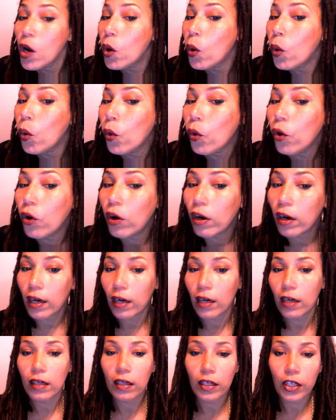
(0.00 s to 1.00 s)

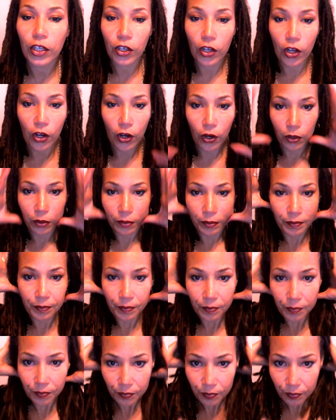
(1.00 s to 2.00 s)
Or, you know,
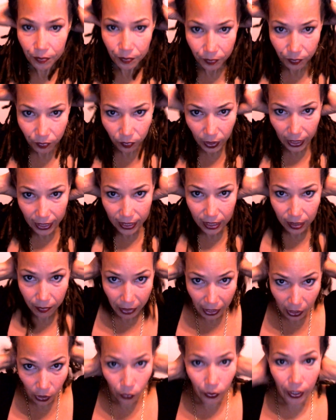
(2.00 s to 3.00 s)
get some
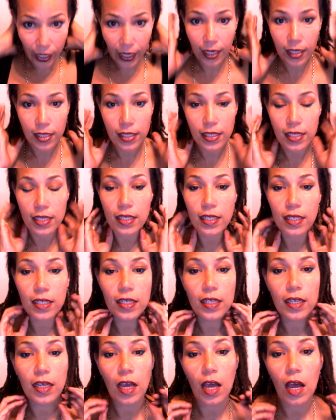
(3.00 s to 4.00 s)
earrings
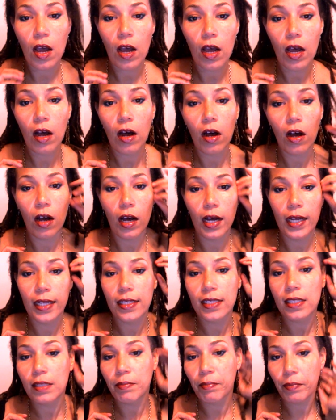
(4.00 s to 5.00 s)
on,
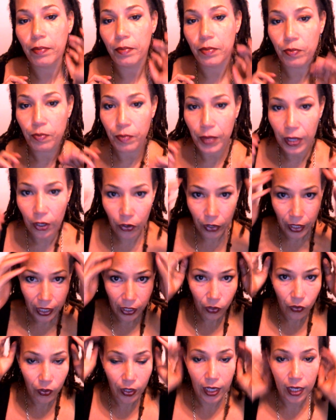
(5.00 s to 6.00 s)
some bigger
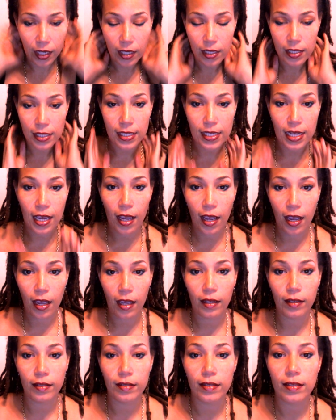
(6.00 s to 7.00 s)
earrings,
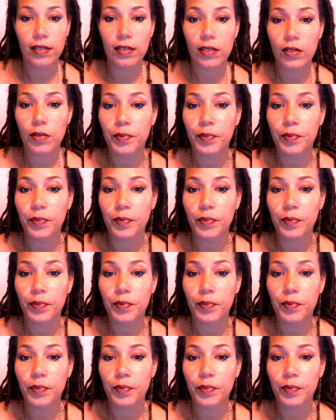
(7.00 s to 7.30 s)
and